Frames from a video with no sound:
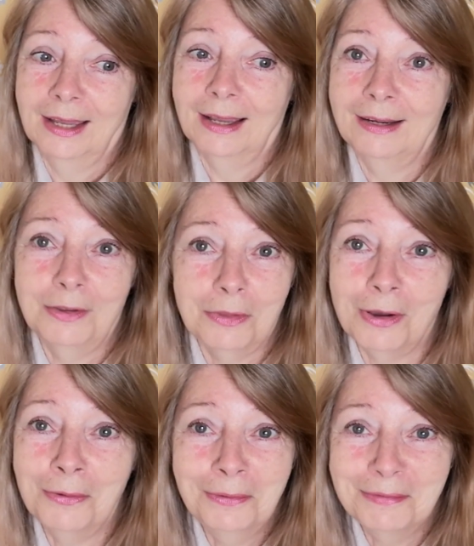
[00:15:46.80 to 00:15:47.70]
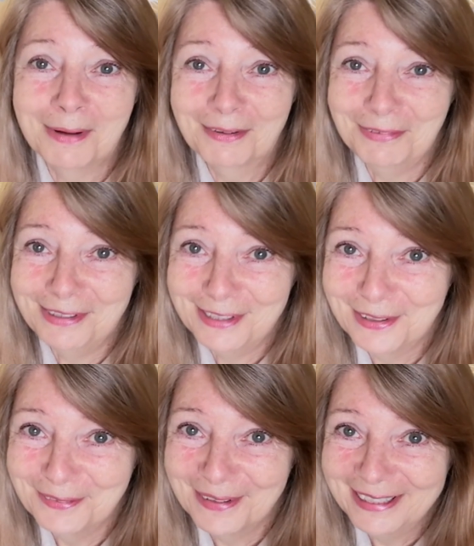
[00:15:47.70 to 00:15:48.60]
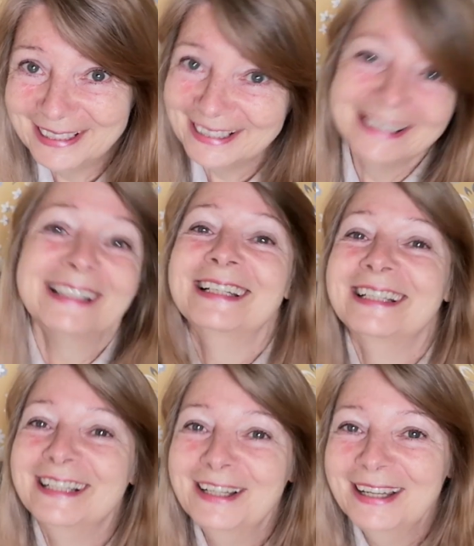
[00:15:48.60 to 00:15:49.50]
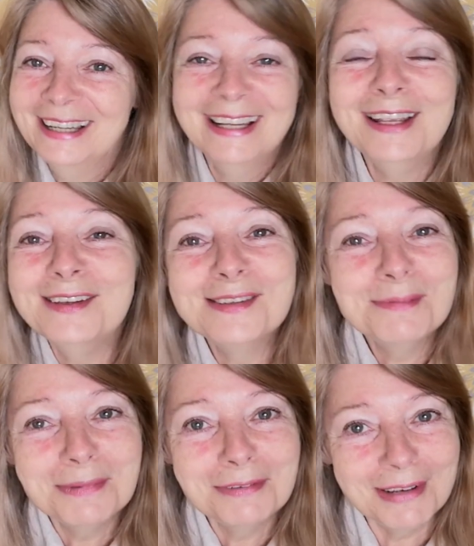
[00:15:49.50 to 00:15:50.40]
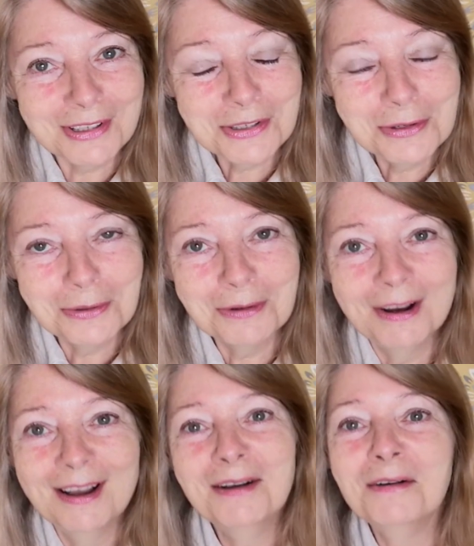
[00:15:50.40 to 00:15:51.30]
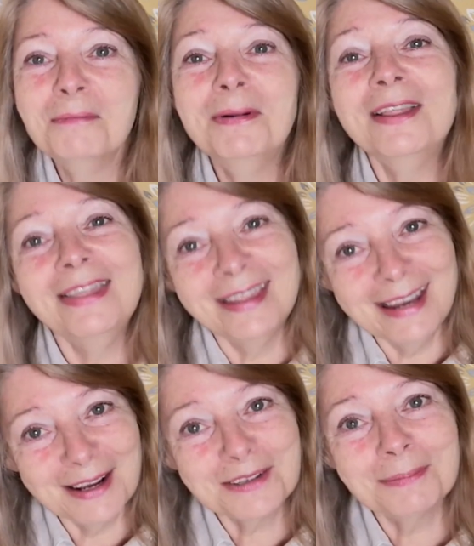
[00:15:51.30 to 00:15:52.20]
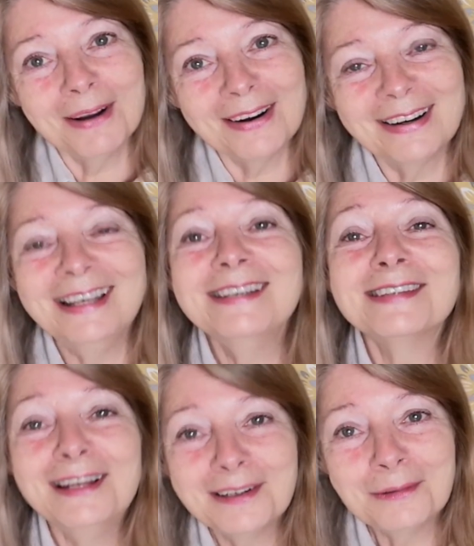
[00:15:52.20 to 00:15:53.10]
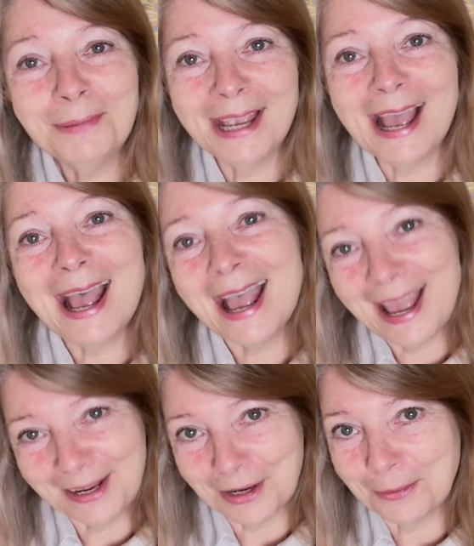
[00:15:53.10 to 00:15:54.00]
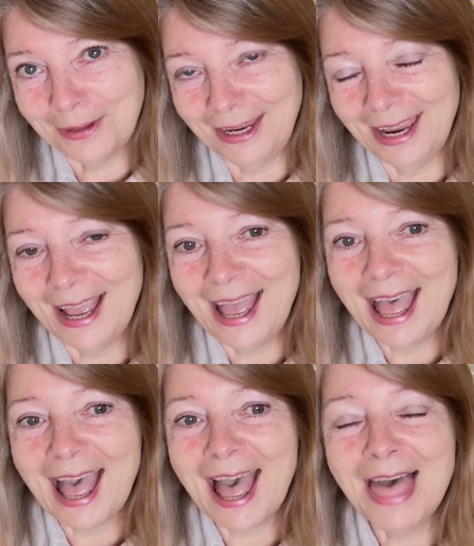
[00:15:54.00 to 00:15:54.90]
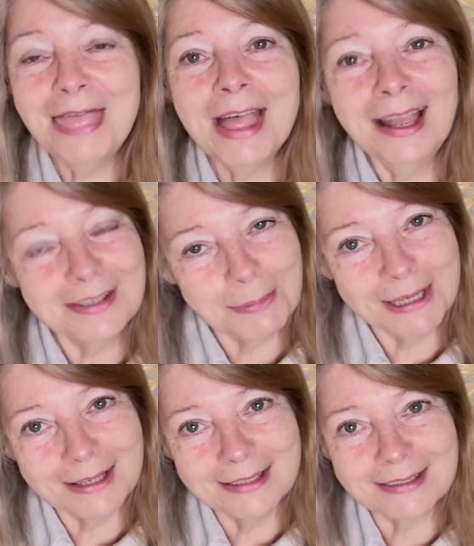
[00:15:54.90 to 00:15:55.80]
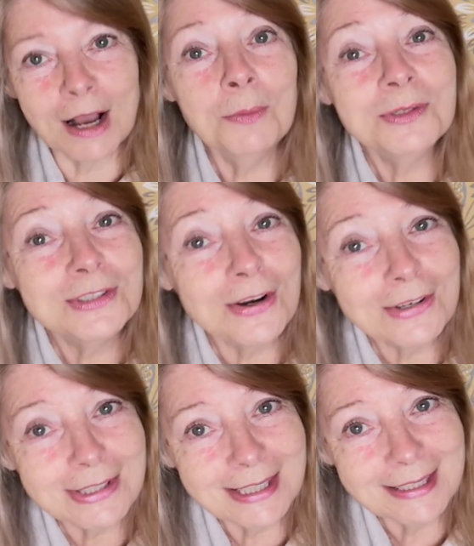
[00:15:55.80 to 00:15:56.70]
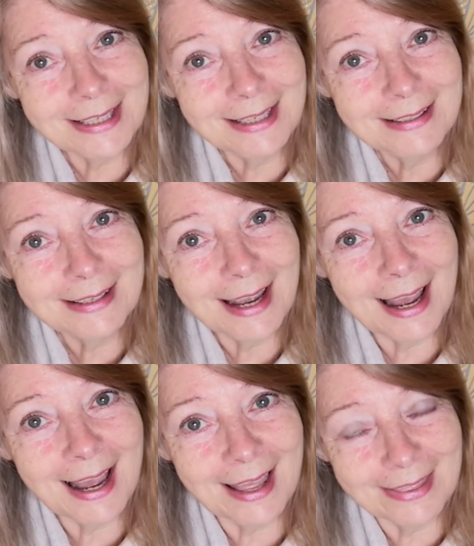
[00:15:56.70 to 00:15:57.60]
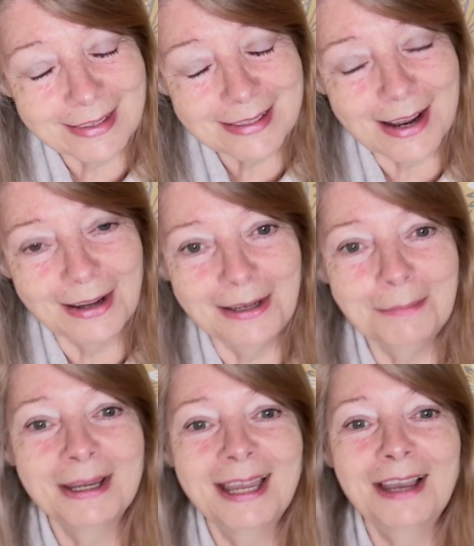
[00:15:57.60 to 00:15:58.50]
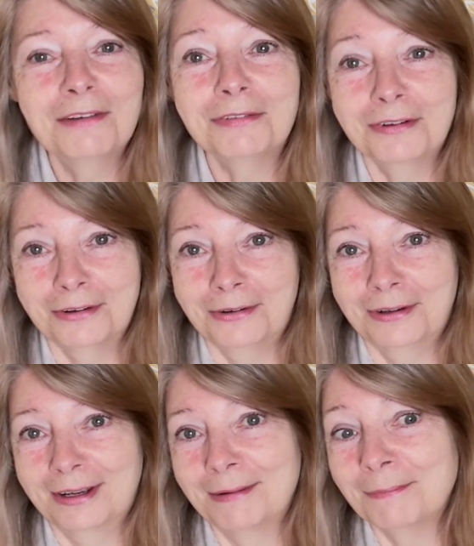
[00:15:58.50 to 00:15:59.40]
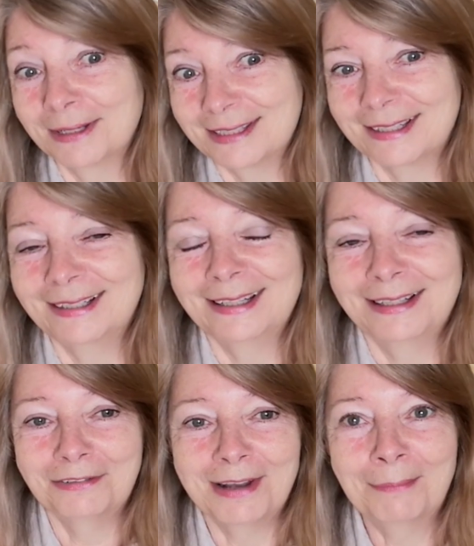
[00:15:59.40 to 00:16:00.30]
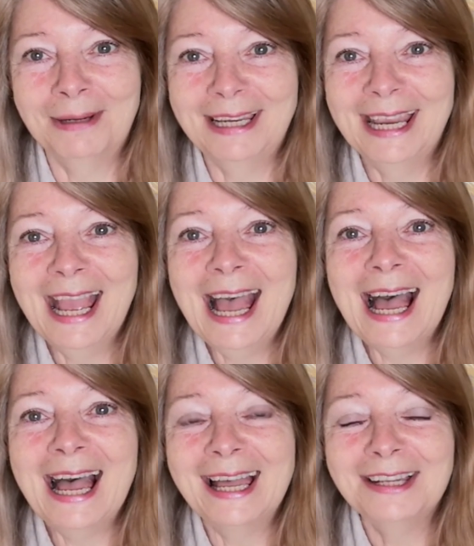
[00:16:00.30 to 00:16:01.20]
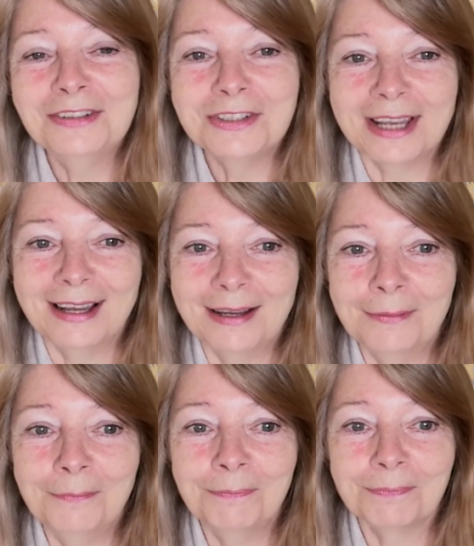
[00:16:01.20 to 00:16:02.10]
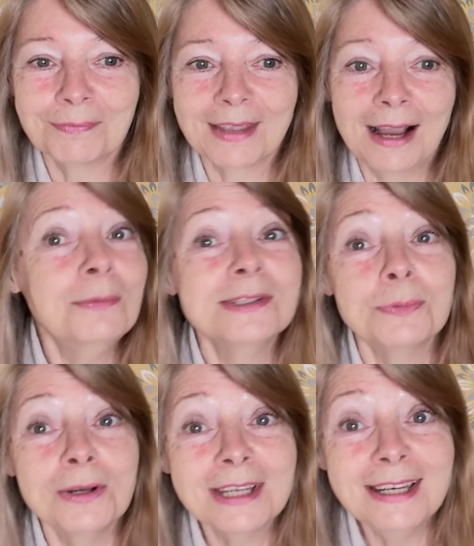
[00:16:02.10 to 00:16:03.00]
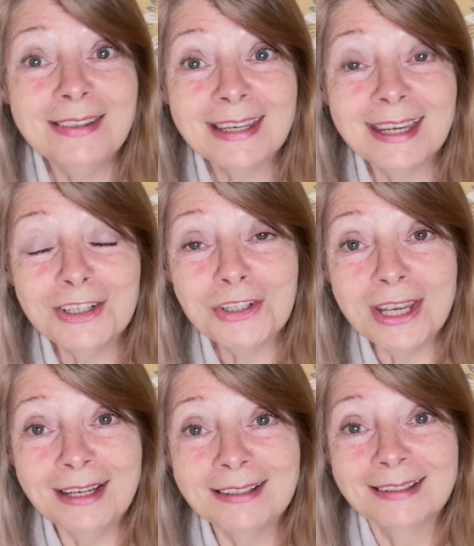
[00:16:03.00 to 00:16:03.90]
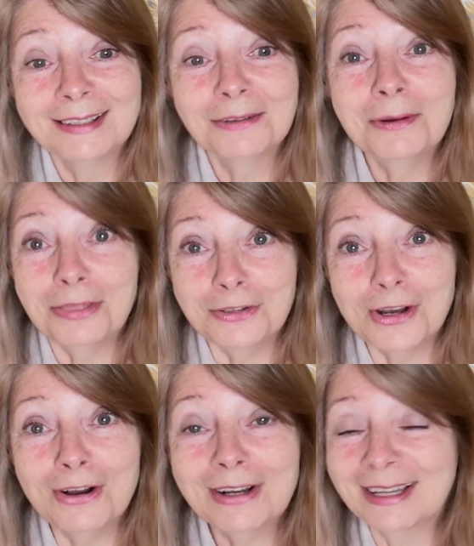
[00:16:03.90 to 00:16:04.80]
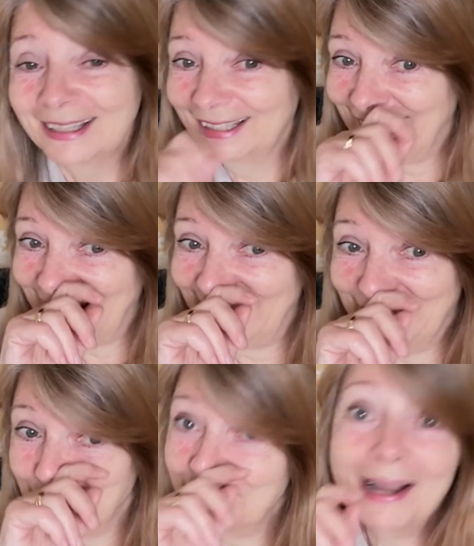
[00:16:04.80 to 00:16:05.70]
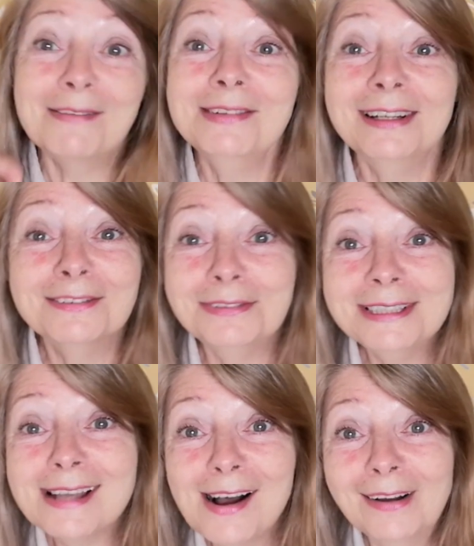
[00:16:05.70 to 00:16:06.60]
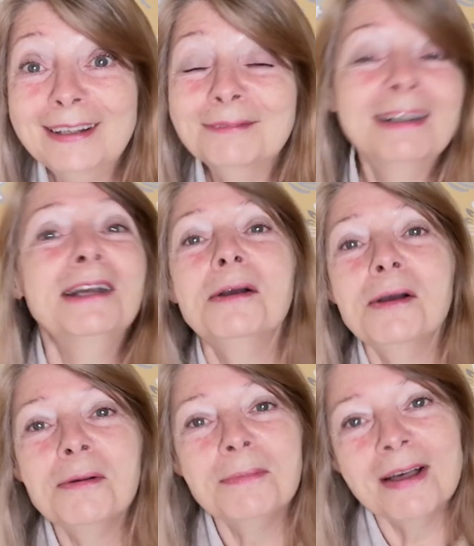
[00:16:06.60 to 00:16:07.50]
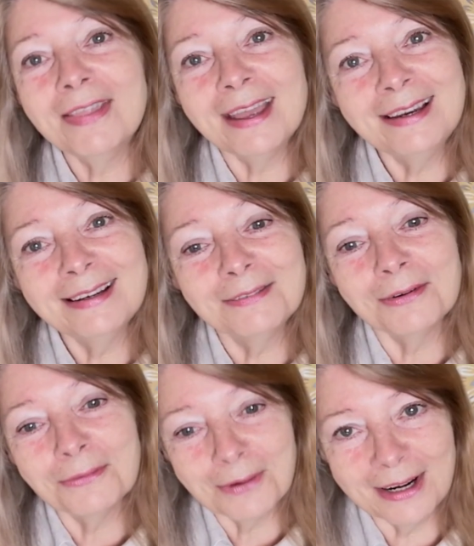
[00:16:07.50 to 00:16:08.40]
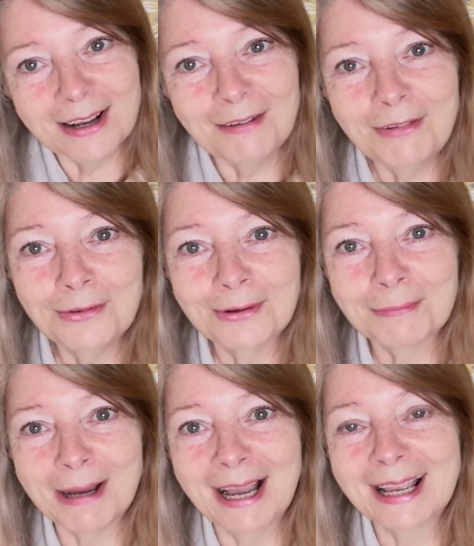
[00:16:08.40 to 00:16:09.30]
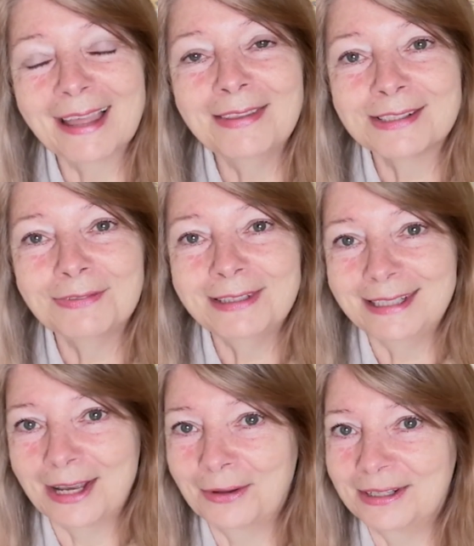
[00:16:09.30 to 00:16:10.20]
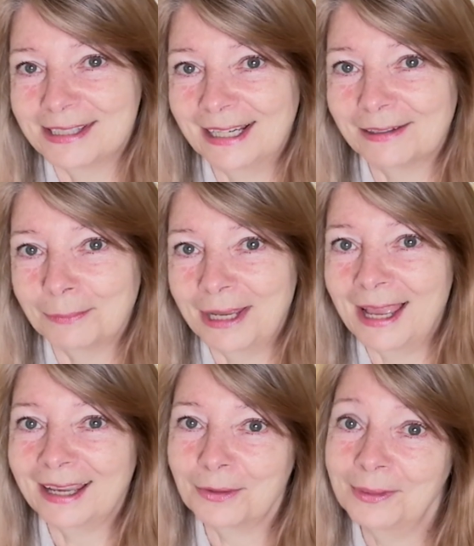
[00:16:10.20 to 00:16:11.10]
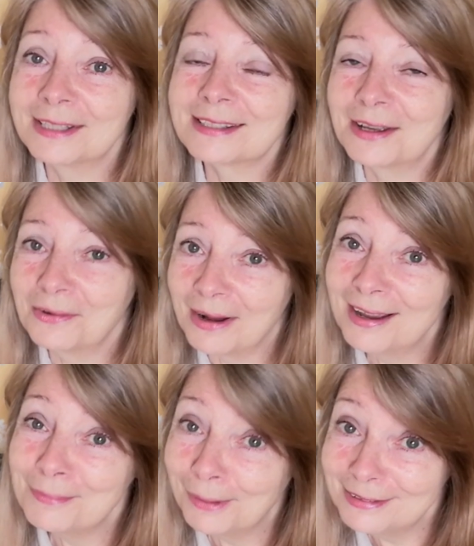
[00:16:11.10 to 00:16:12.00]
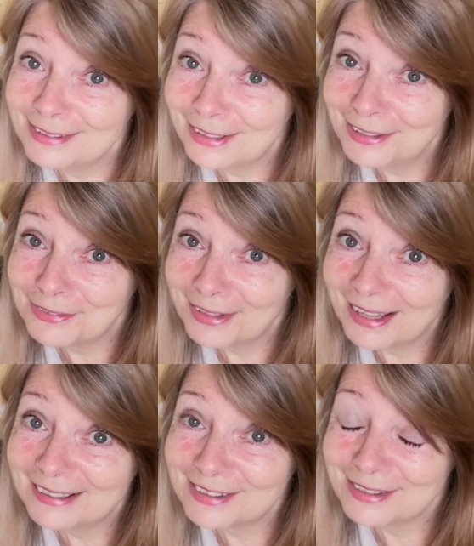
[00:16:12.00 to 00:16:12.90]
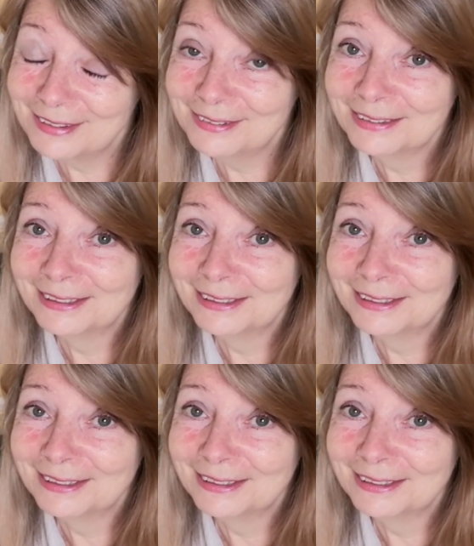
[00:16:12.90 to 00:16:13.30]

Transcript: I know the whole of my video making isn't professional, but the next part is a little bit echoey. And that's because I was dog sitting at the time for my son family. And I was working in the kitchen with the dog. We're having a lovely time. But then when I've looked back at this video, it's a little bit echoey. So I apologise for that too.